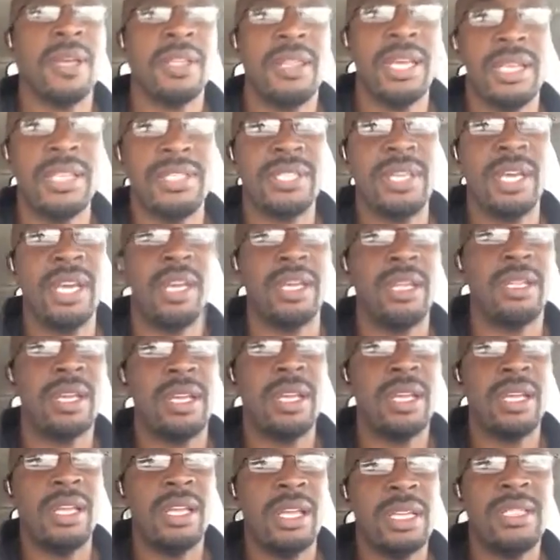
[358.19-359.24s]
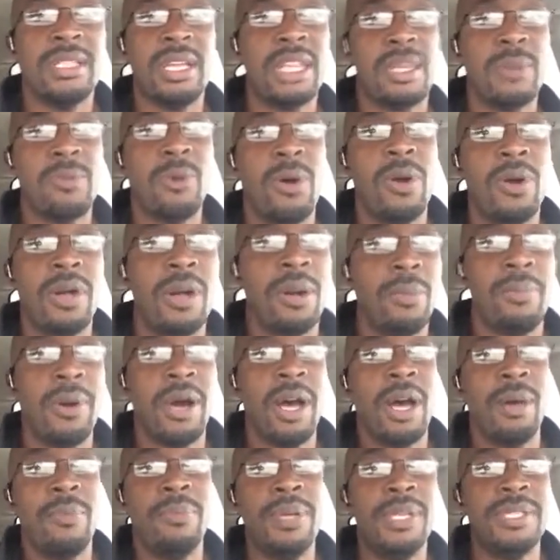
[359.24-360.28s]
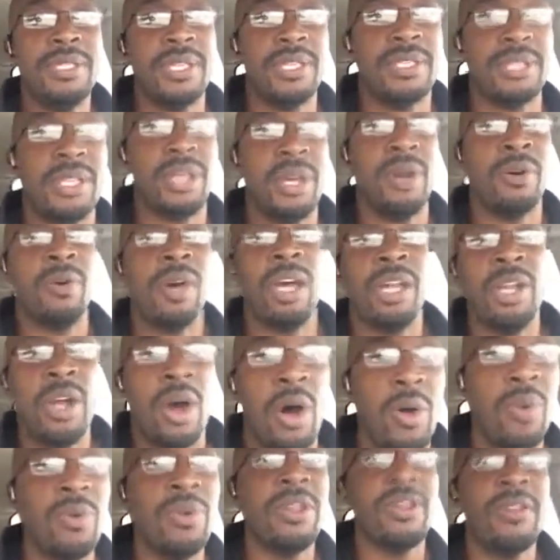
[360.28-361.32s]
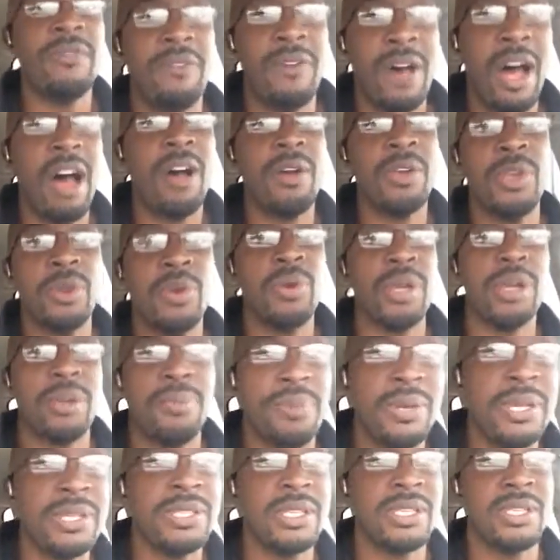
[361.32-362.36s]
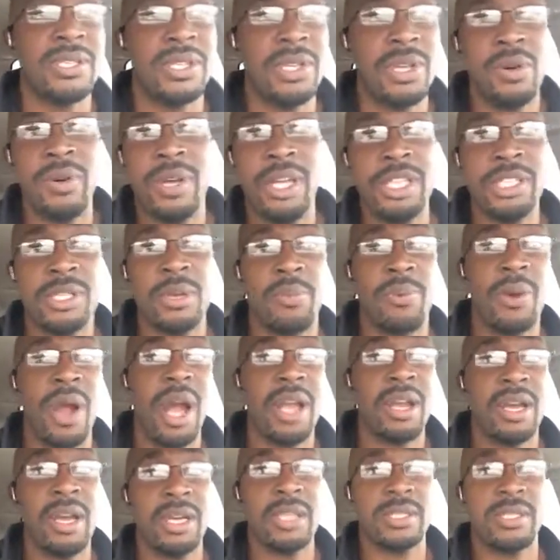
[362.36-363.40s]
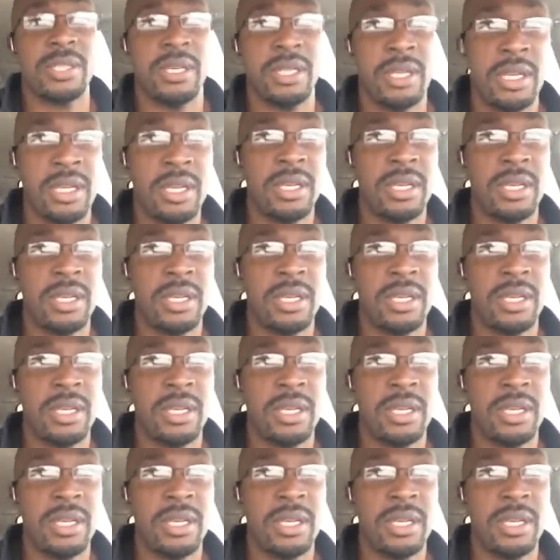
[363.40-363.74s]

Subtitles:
That's it. It's nothing more but a business deal. And the only value in a business deal is the product.